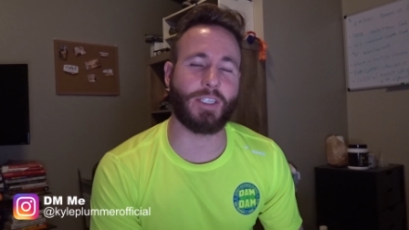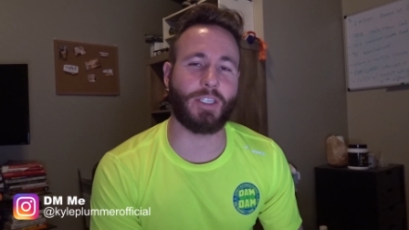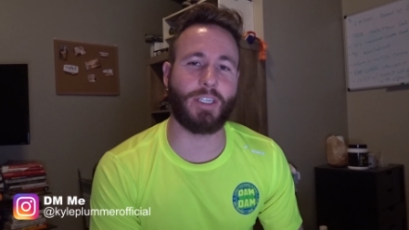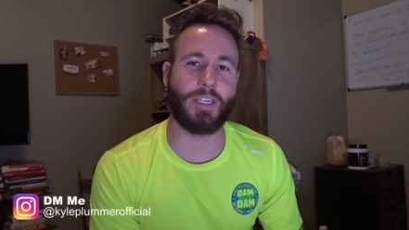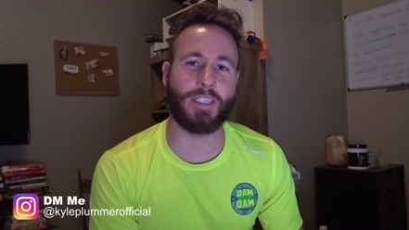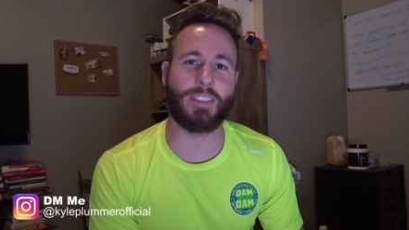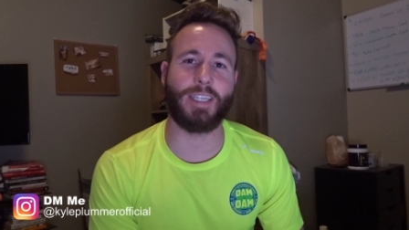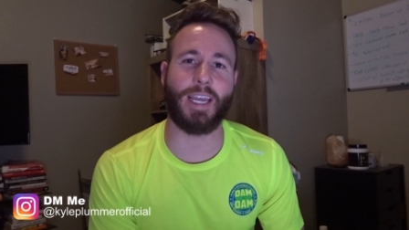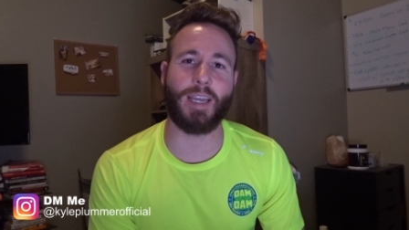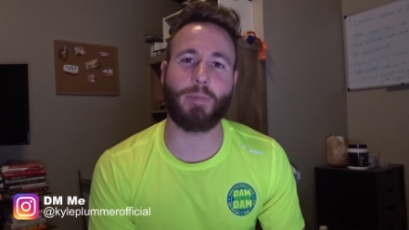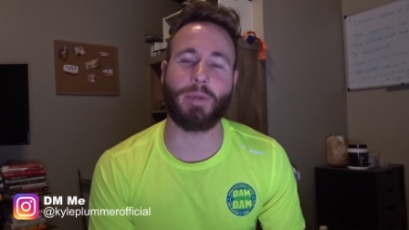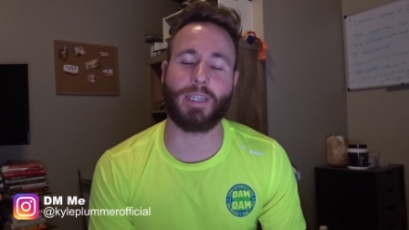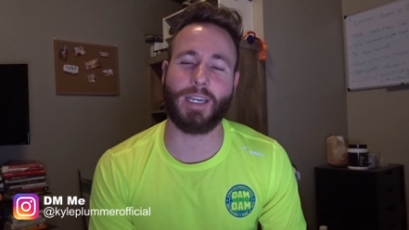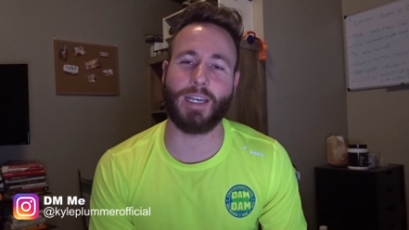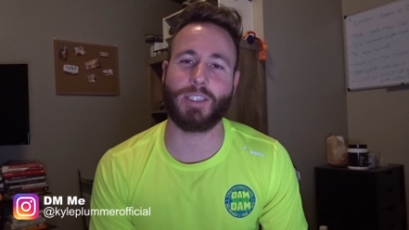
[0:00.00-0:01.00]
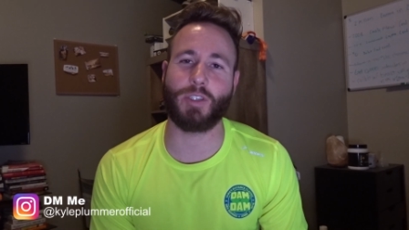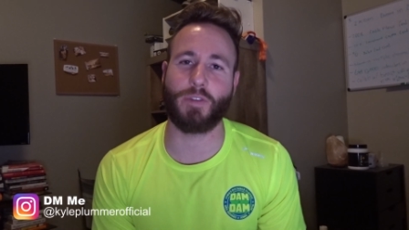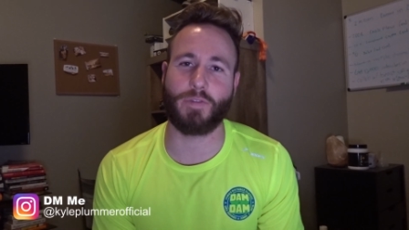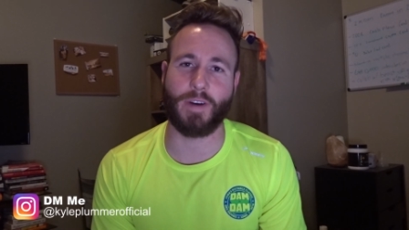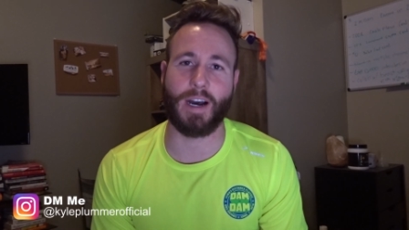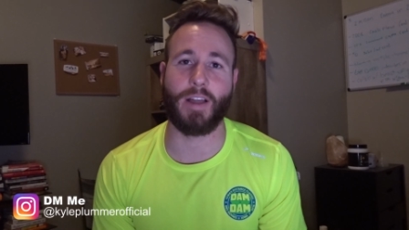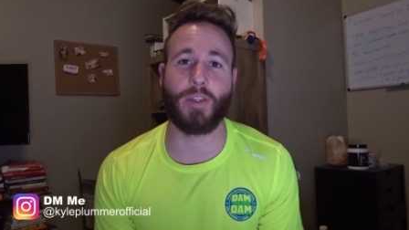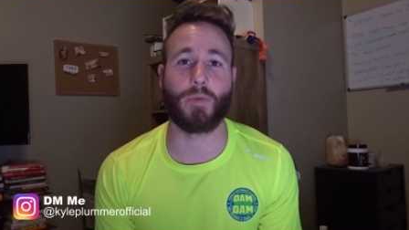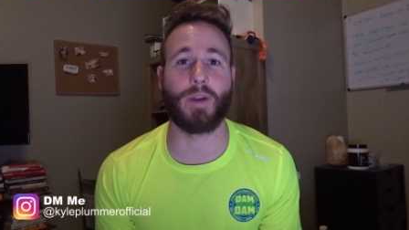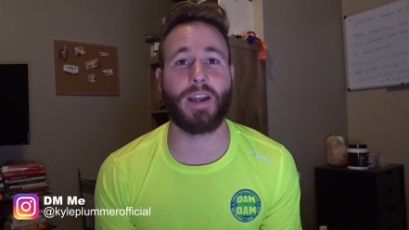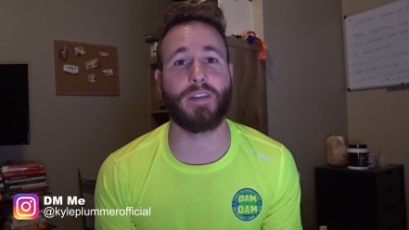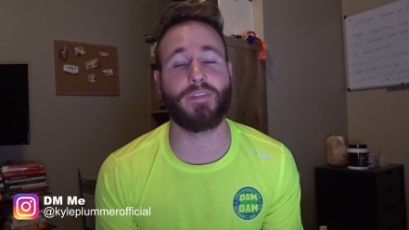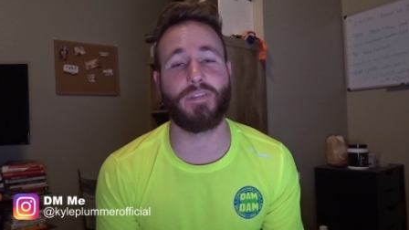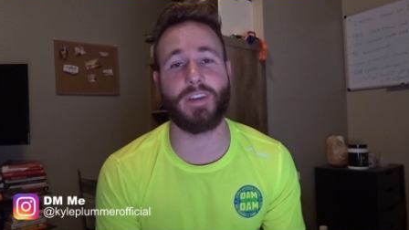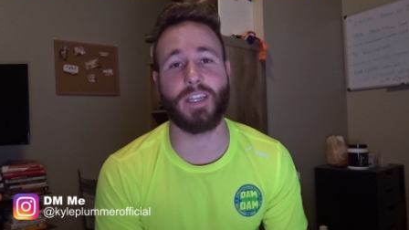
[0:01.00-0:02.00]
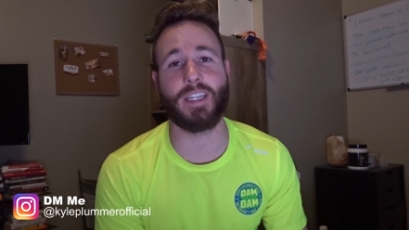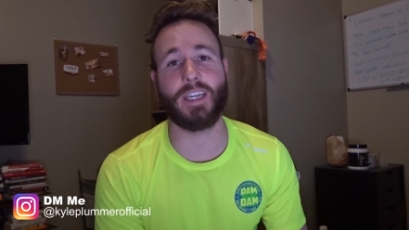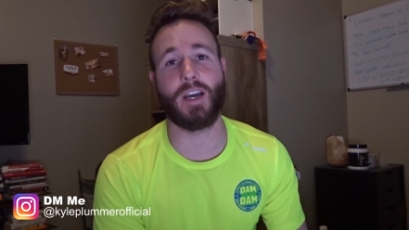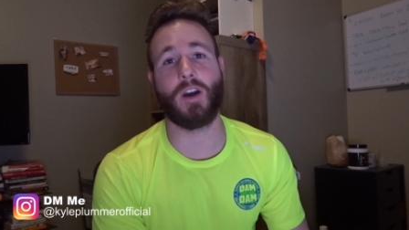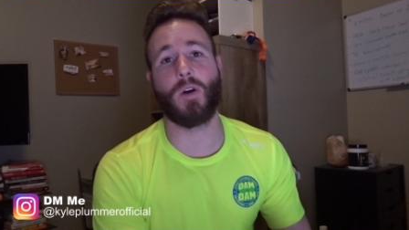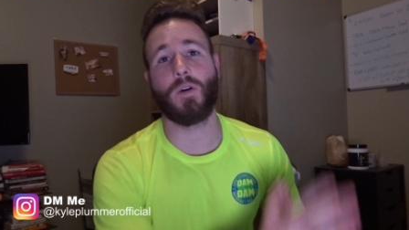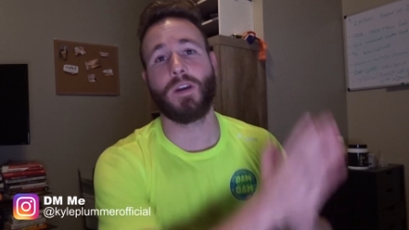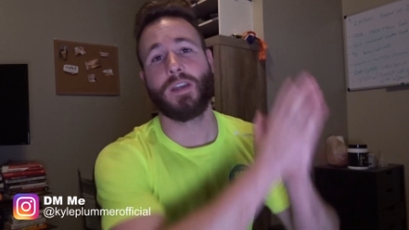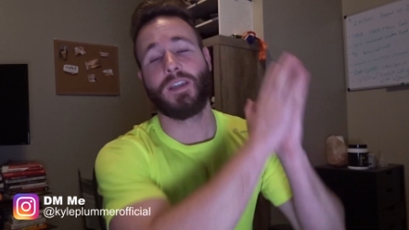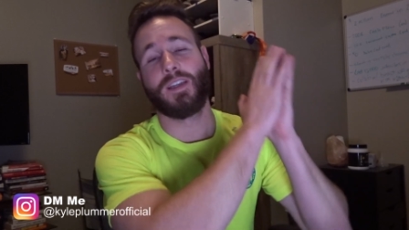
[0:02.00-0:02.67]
a good day because you found the right video.